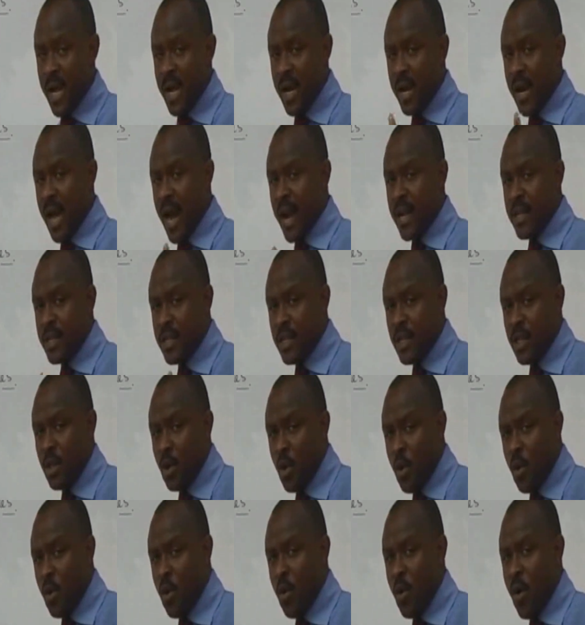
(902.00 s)
there is
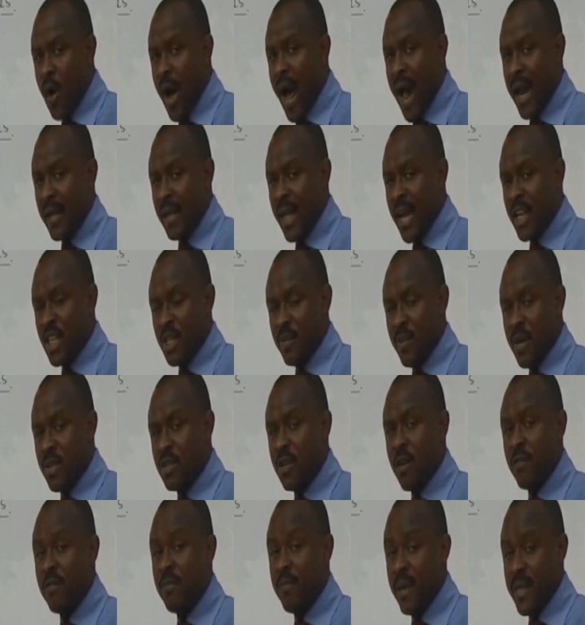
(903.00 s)
no
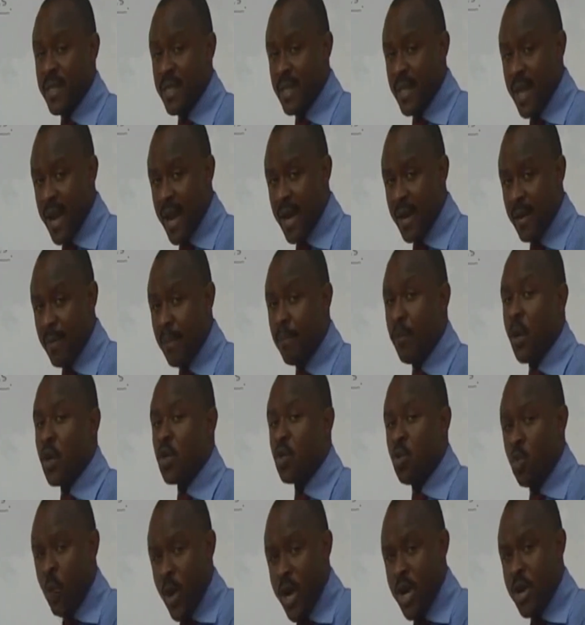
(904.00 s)
attachment of base 10.
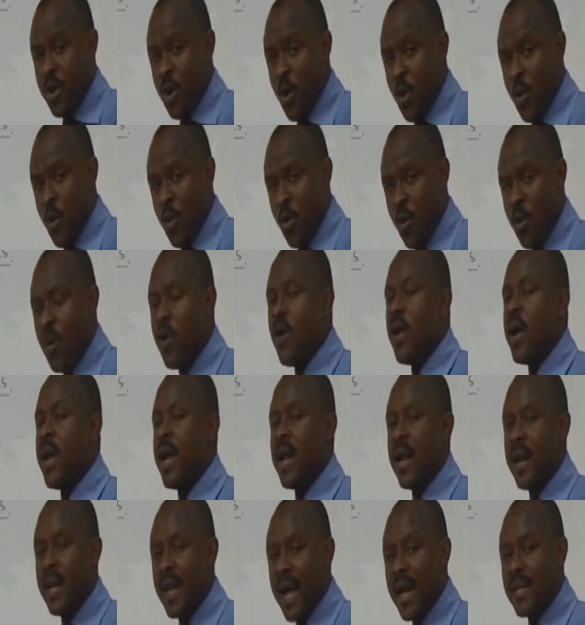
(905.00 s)
But we know
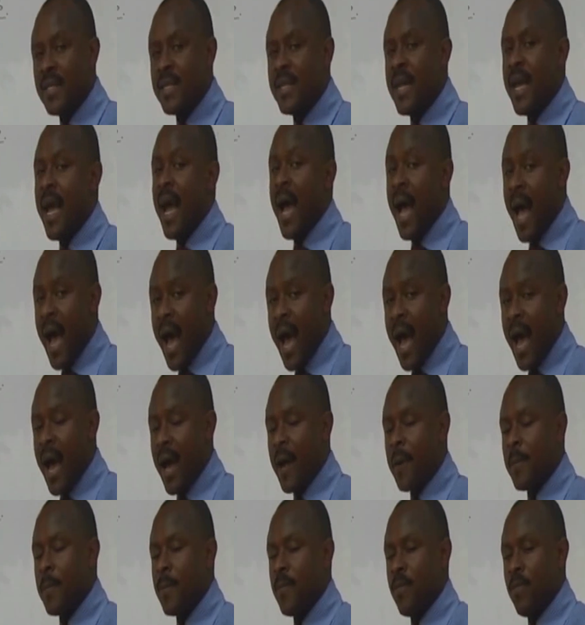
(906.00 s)
that they are
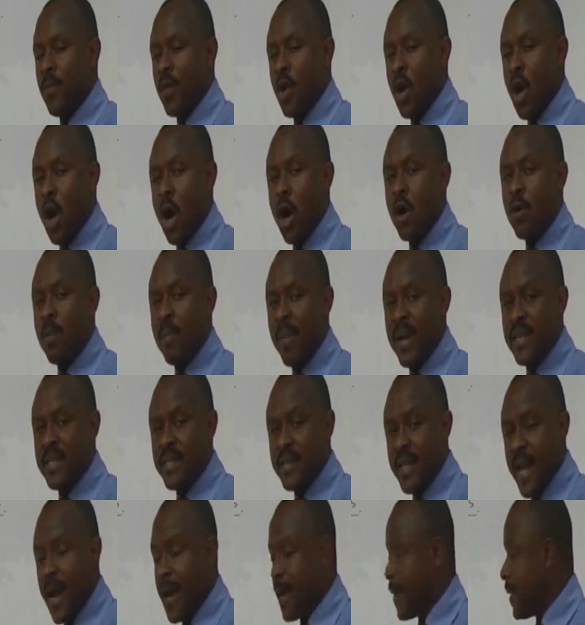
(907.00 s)
on base
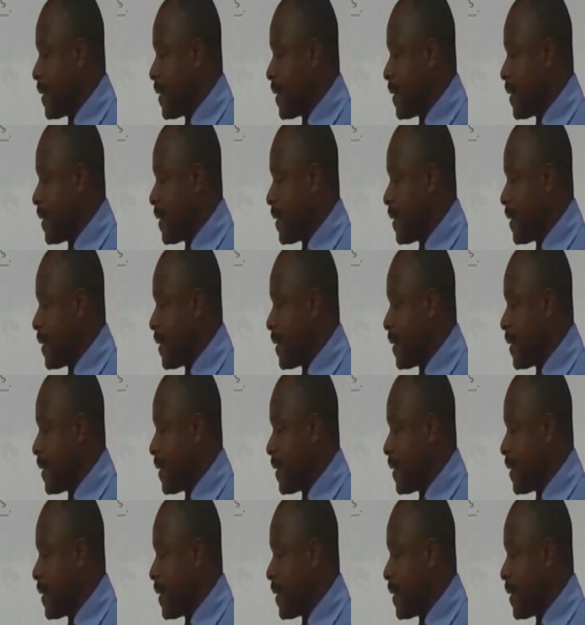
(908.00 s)
10.